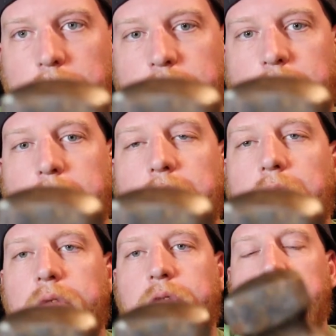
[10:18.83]
very
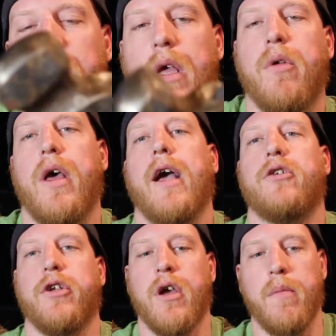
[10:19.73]
good for being able to
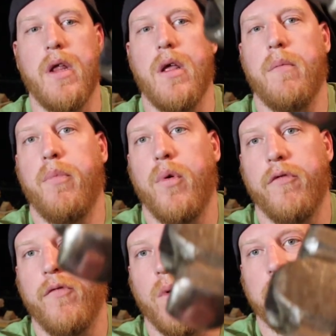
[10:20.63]
actually come in and
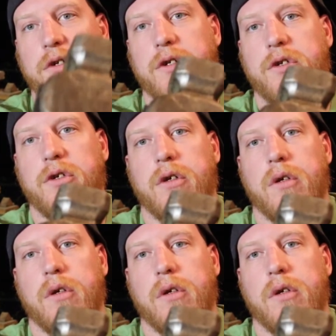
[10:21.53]
put forces